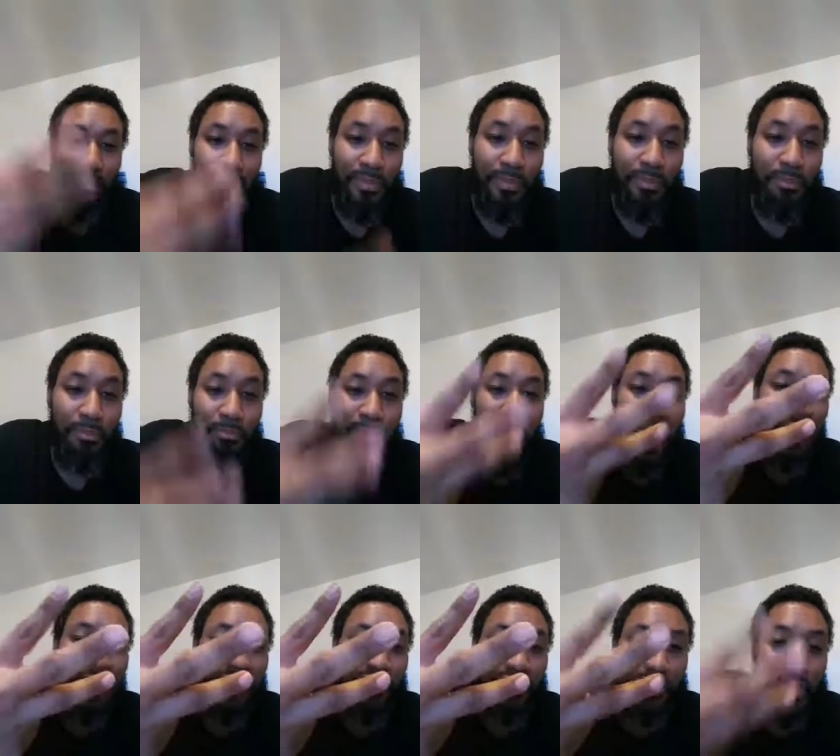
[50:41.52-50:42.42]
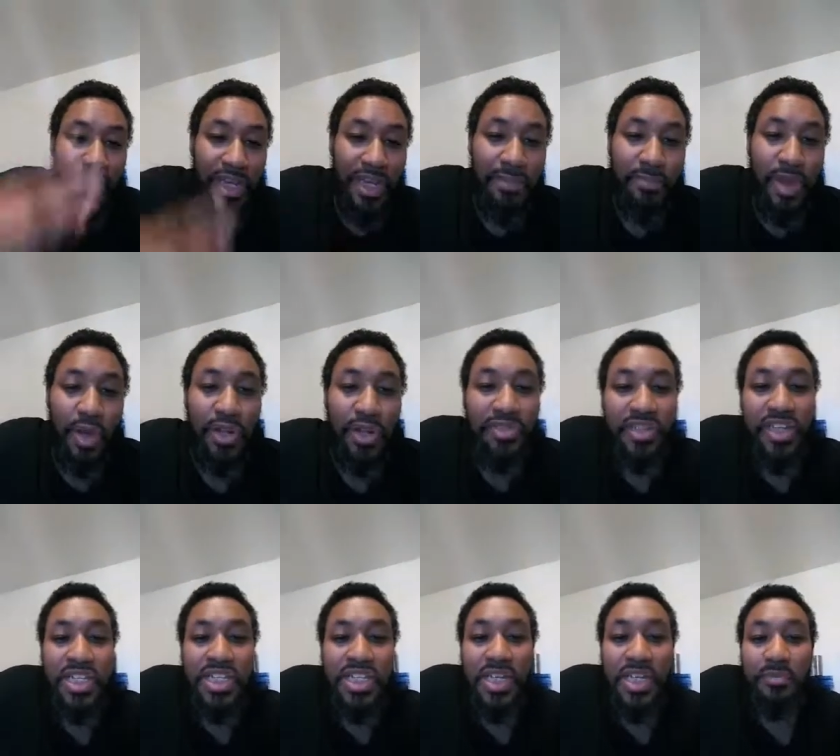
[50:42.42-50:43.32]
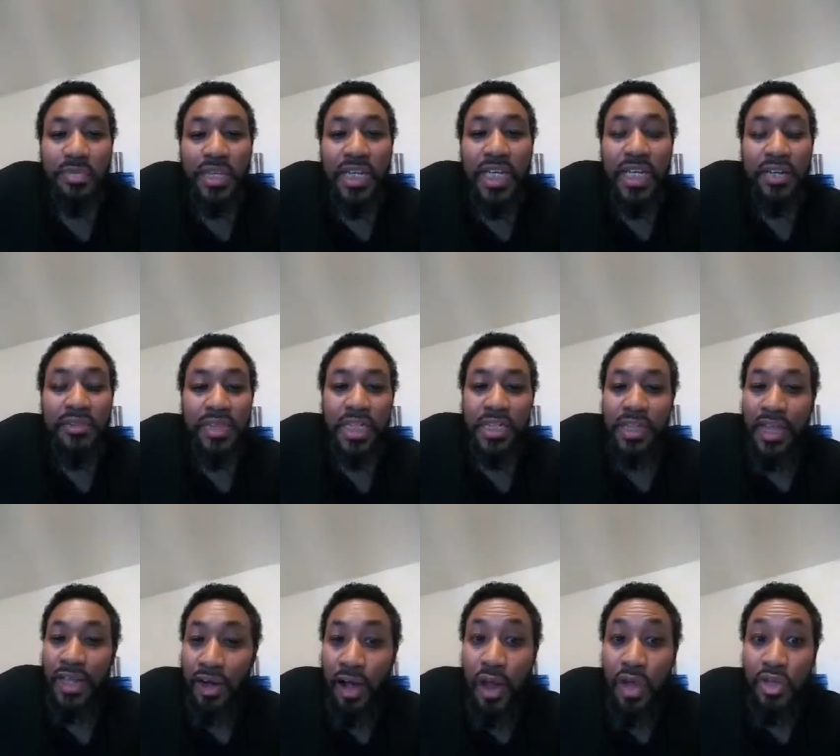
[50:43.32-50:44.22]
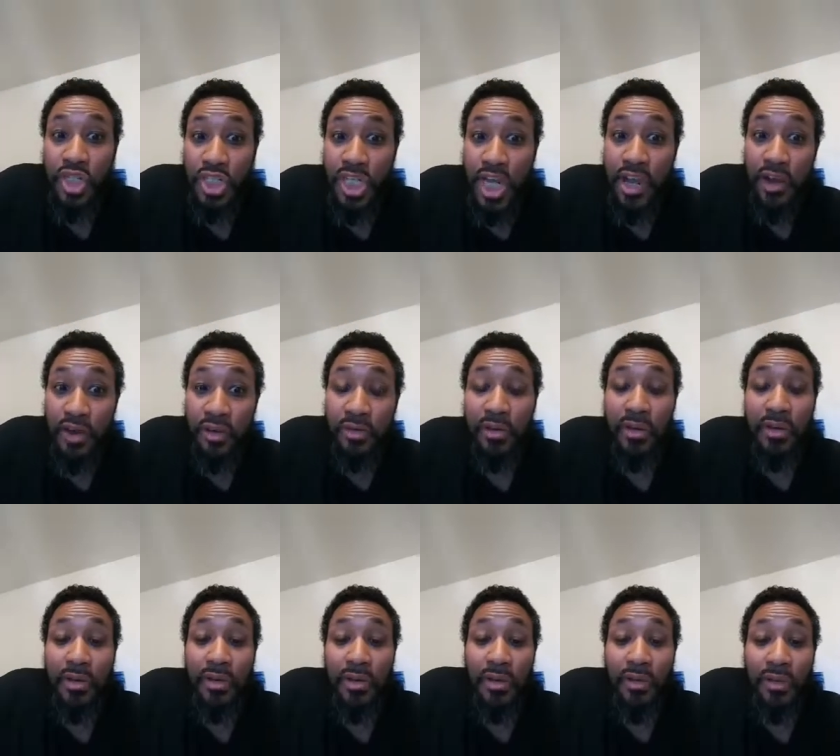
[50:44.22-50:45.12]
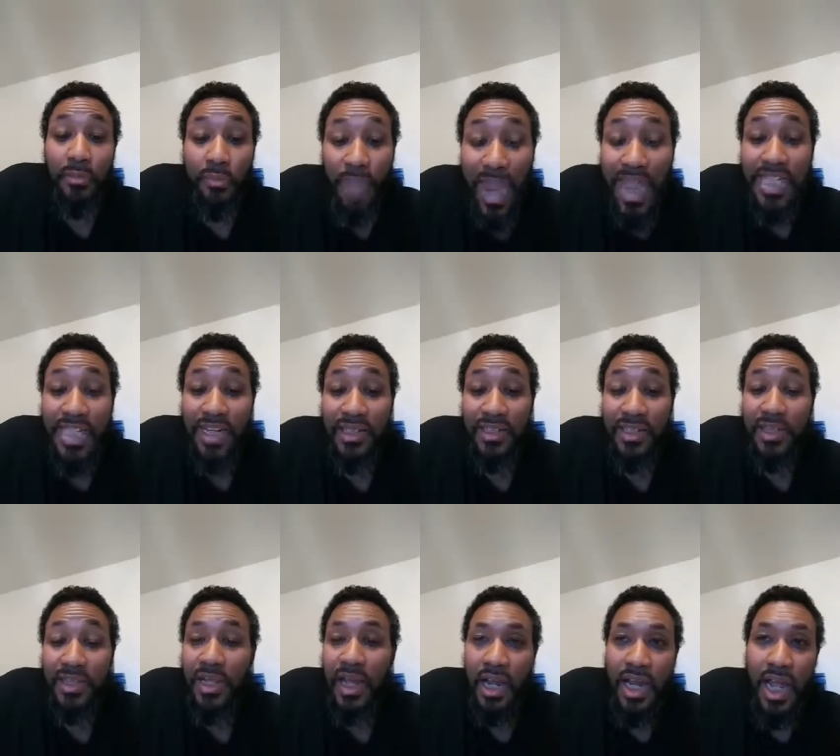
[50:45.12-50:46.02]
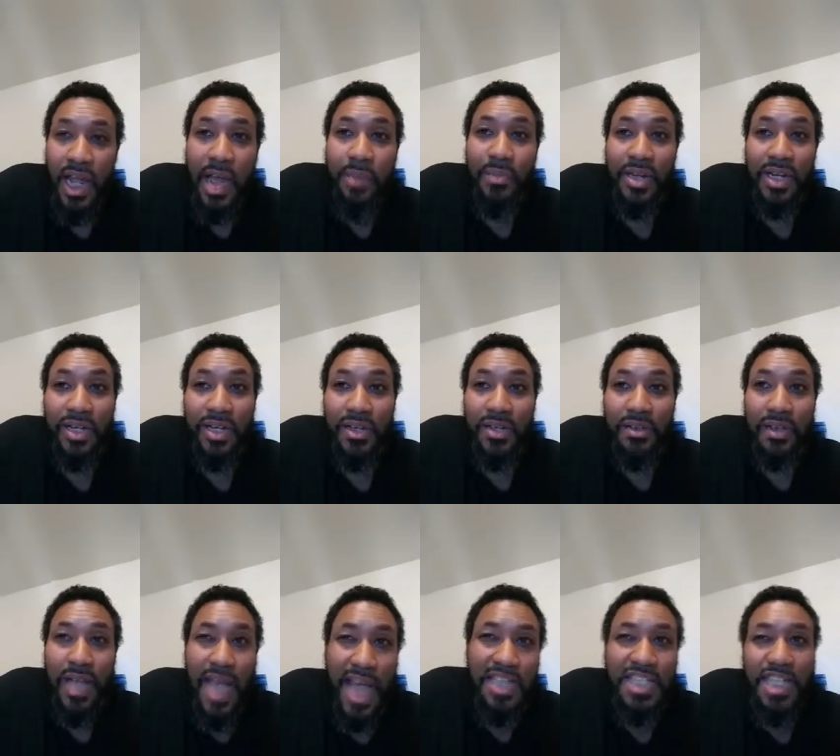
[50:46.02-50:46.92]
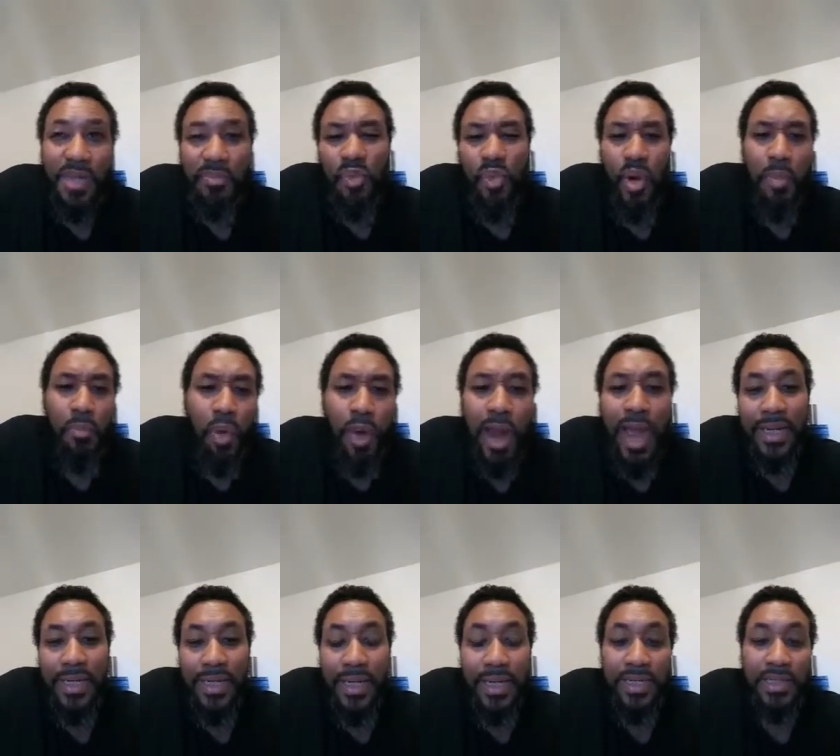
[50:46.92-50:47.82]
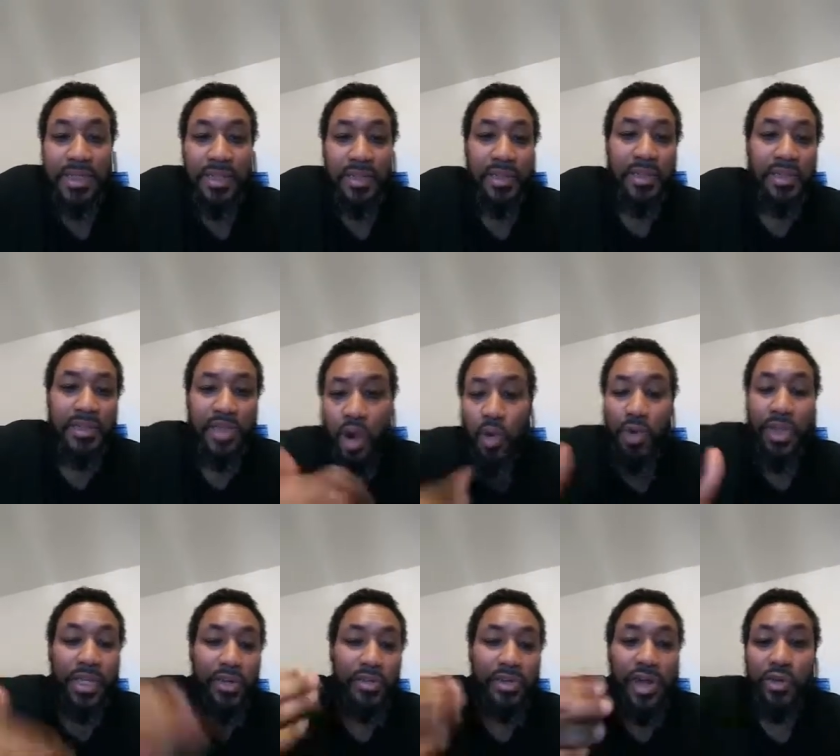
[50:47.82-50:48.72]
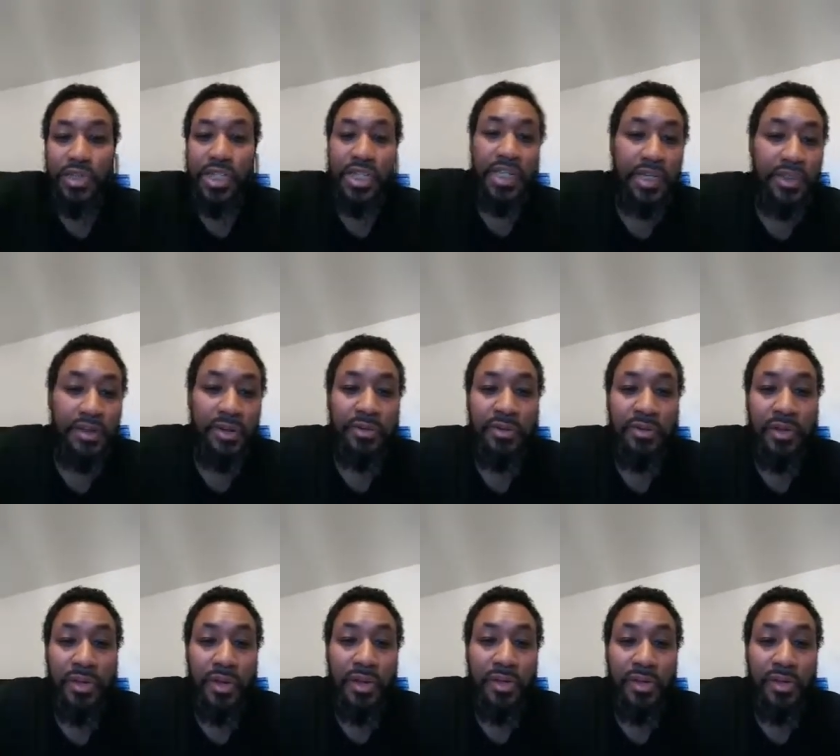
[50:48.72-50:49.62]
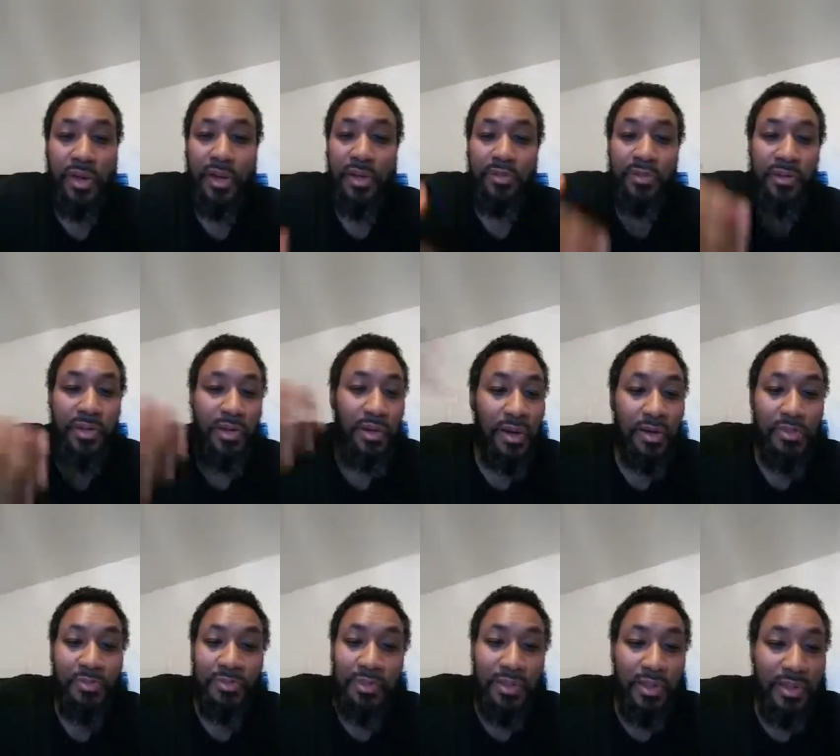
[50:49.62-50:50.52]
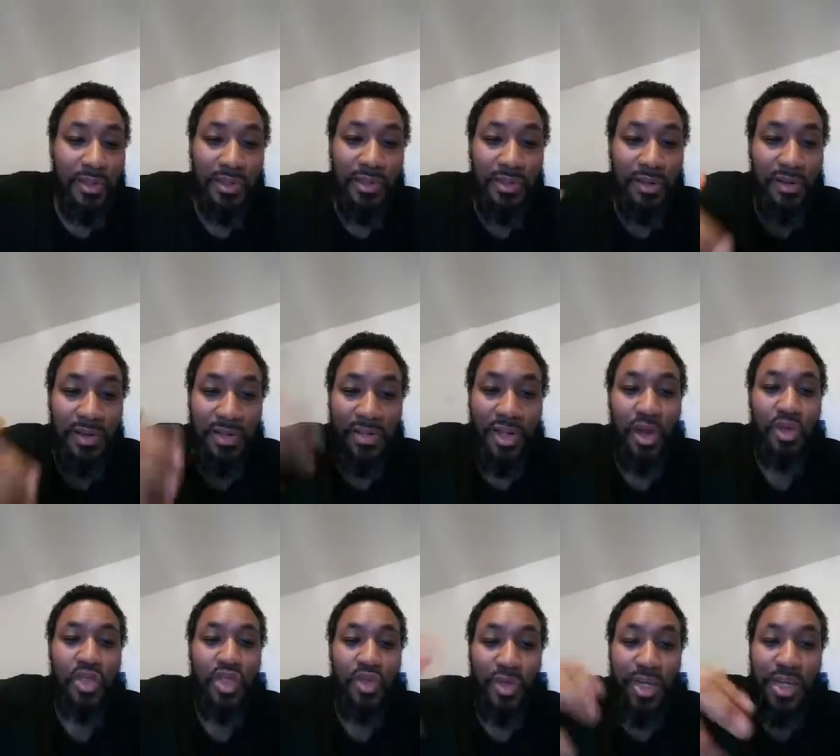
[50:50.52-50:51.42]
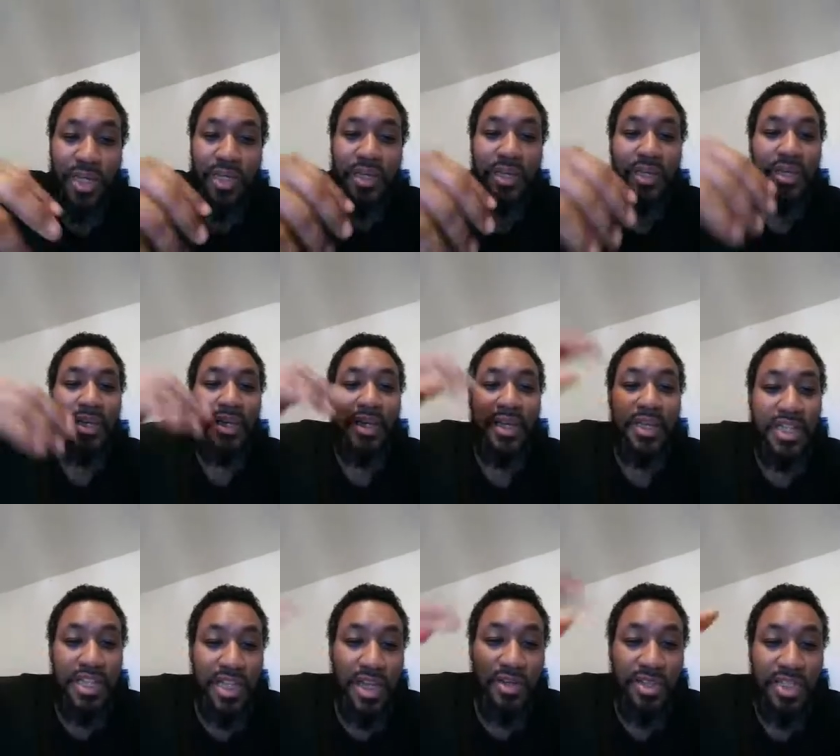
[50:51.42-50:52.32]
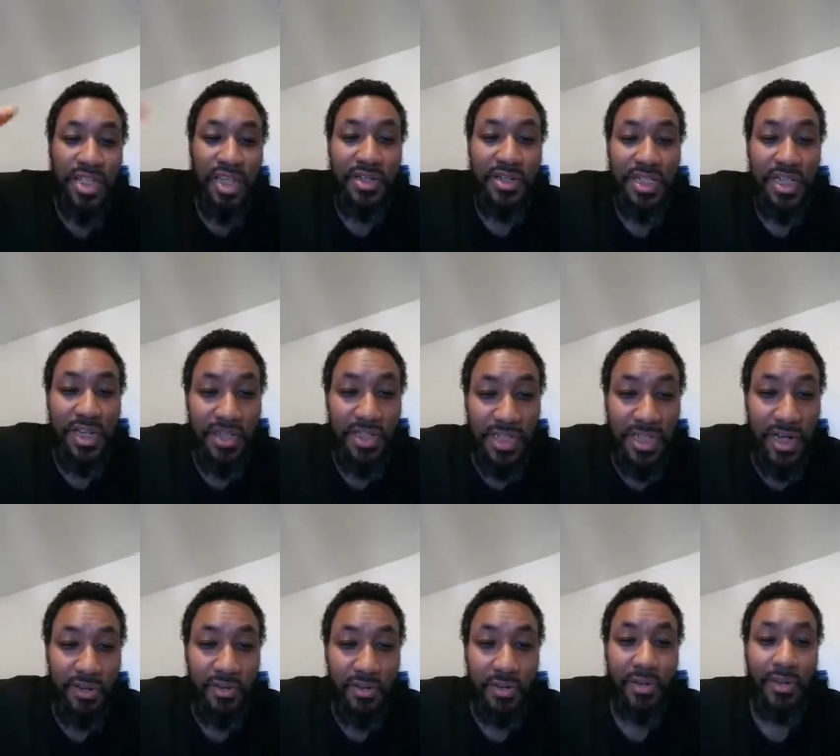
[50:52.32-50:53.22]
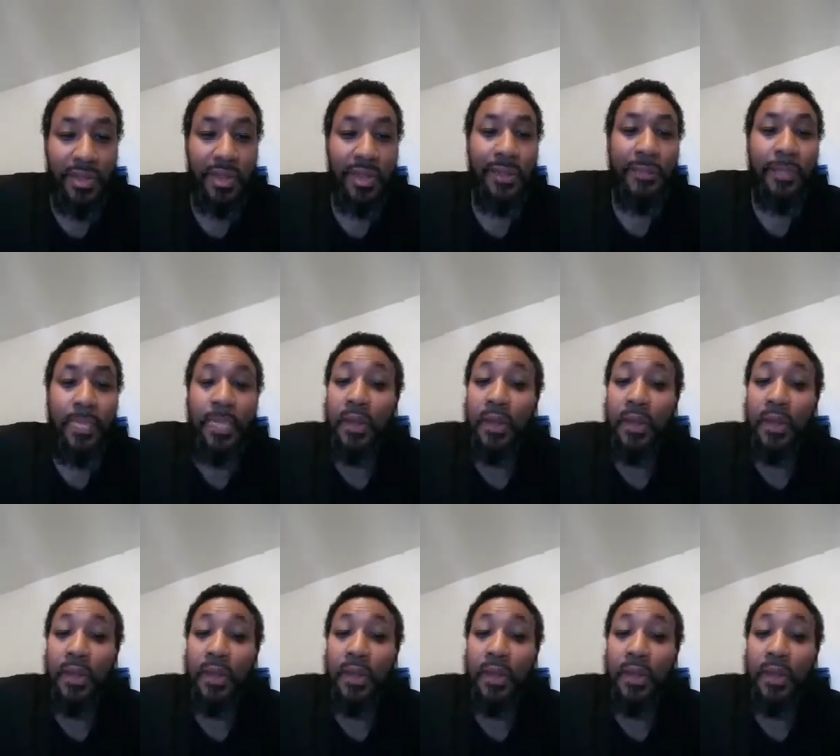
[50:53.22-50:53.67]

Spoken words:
mainly 3 monotheistic beliefs that all share basically a common concept of what morality is. Don't kill, don't steal, don't, adultery, etc., etc., etc., etc. Okay?